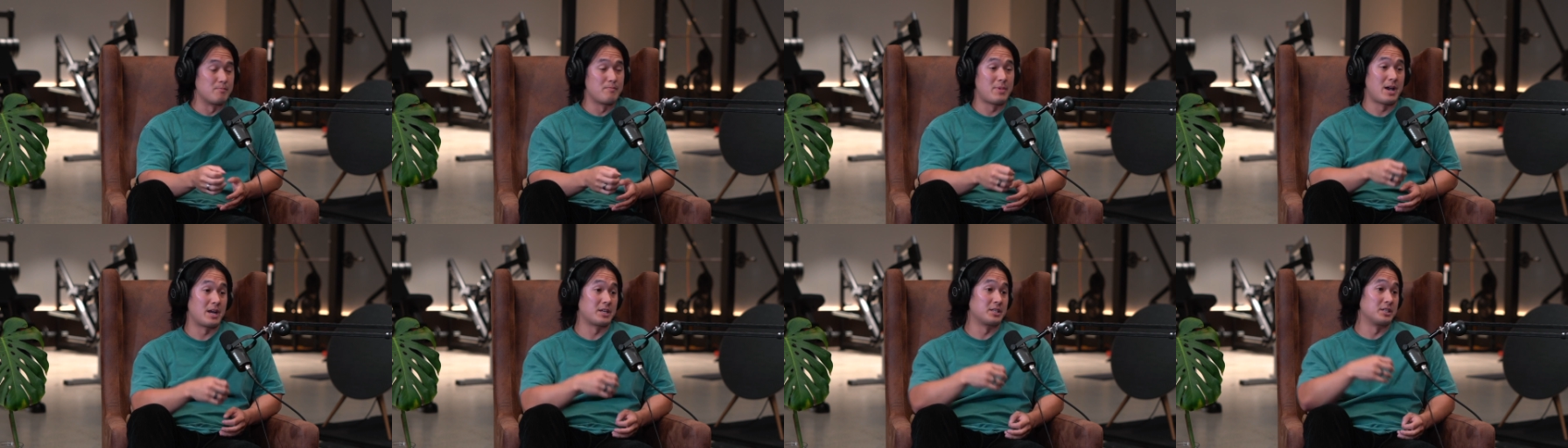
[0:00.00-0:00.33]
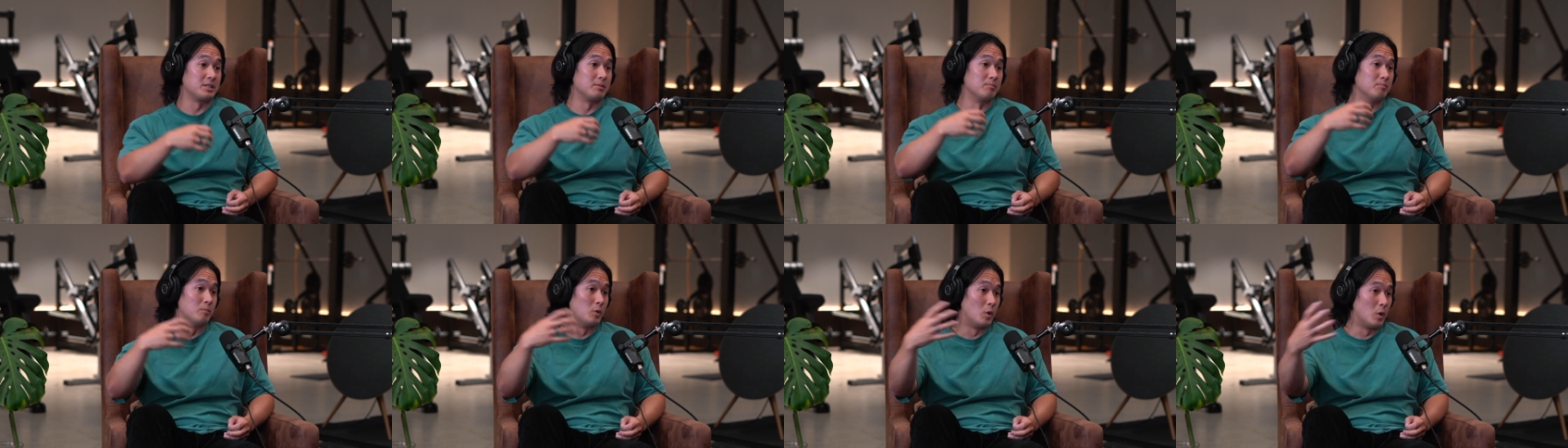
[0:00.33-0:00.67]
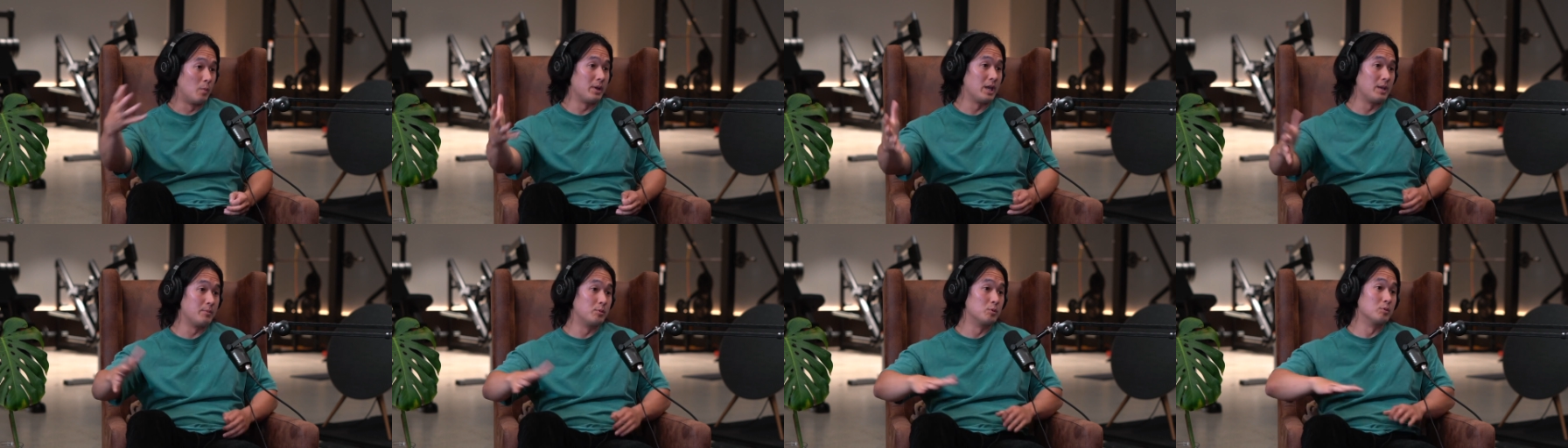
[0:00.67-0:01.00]
Where it's impacting
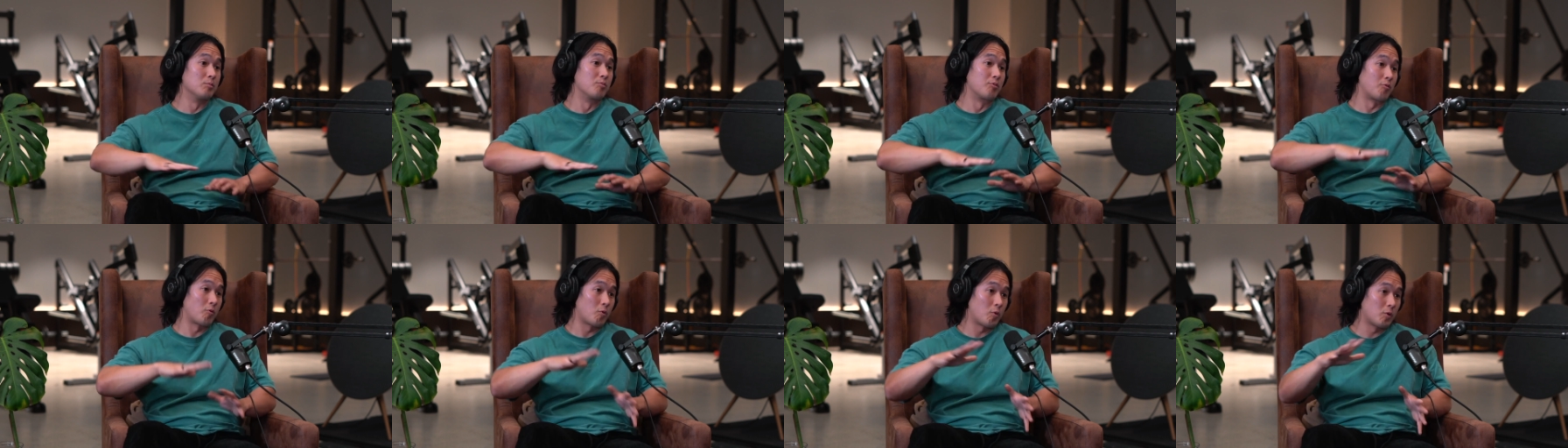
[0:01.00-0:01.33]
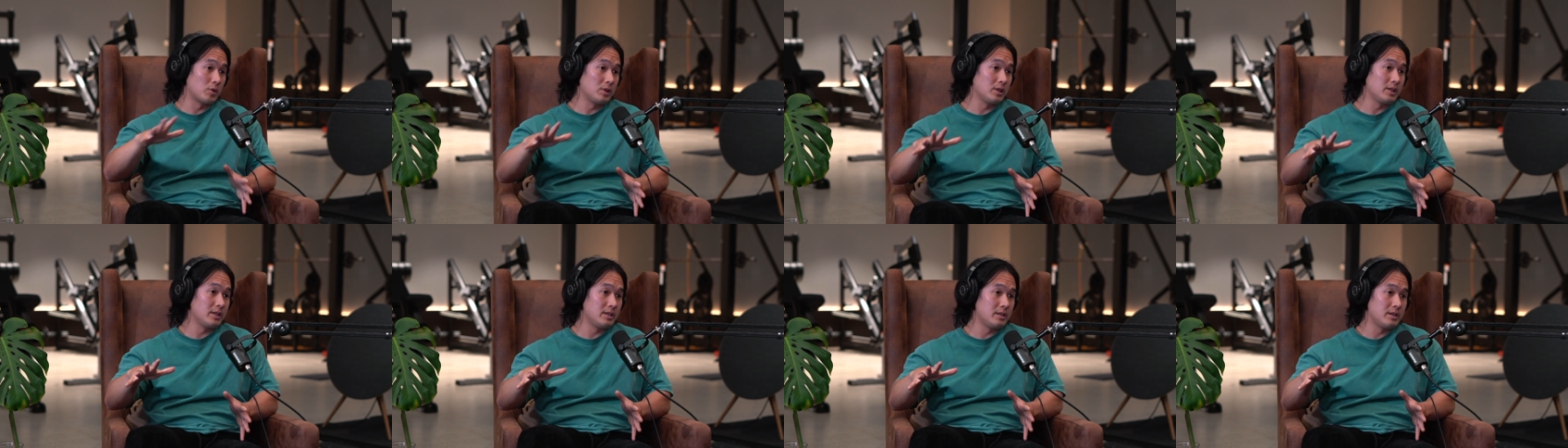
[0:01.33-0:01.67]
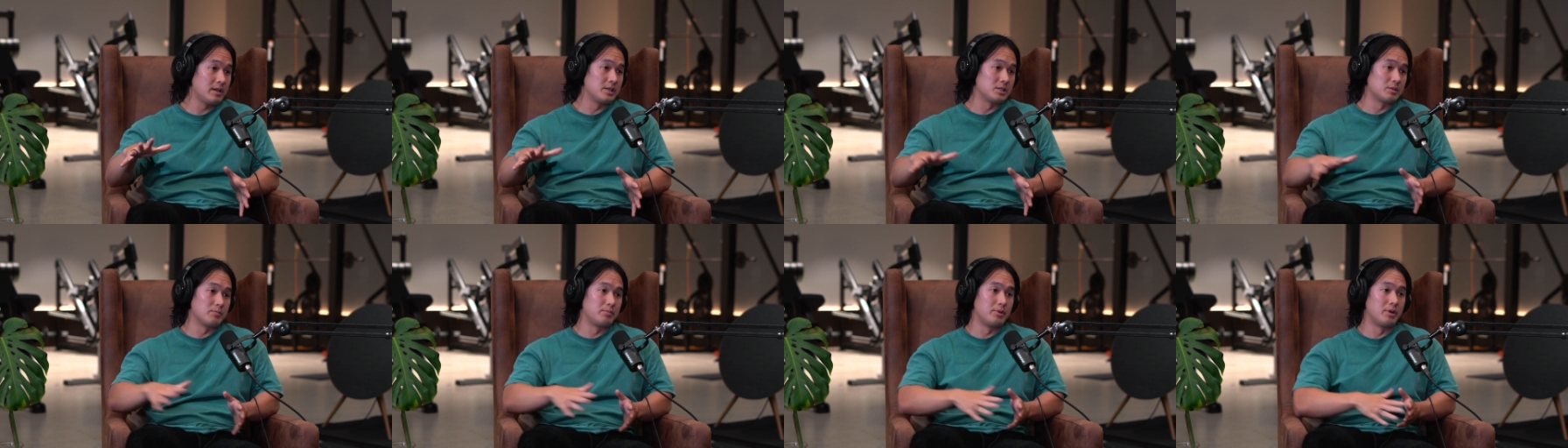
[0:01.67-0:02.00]
more people
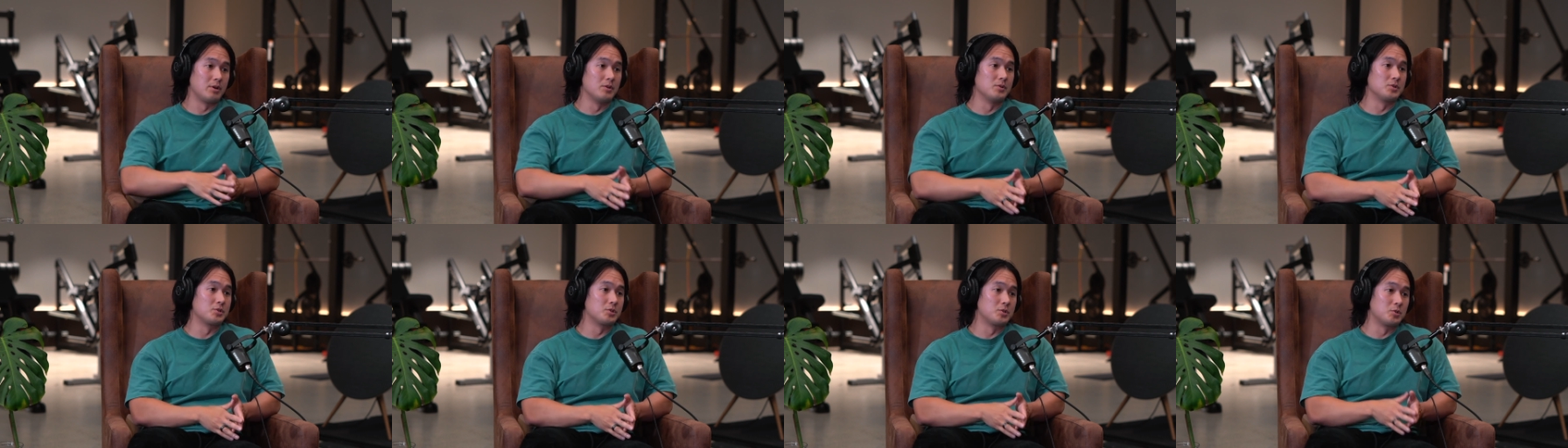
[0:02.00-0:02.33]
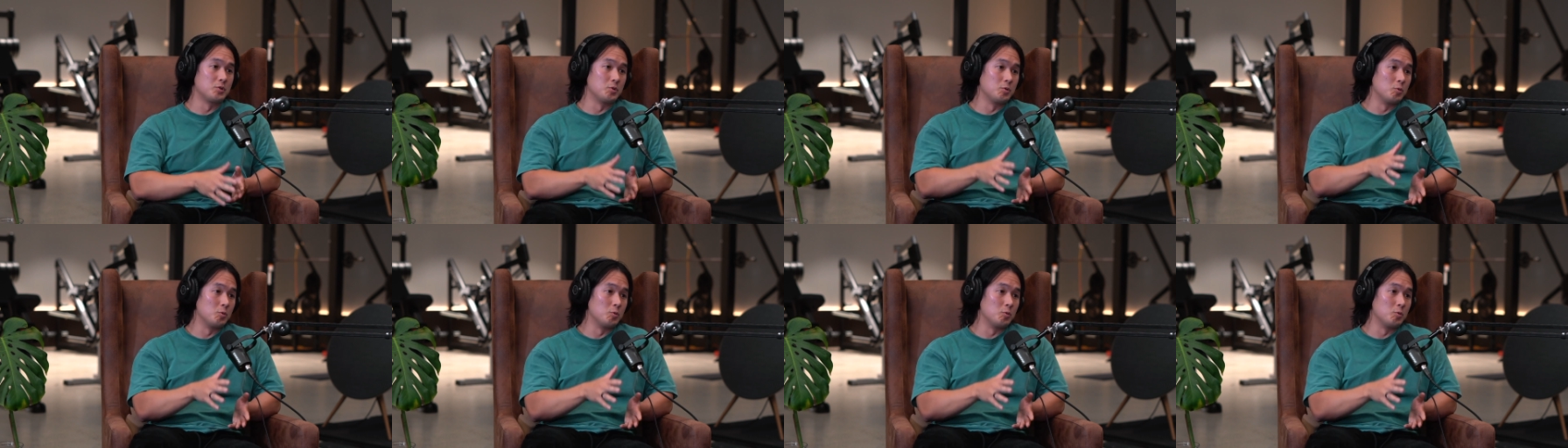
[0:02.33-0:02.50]
broadly as opposed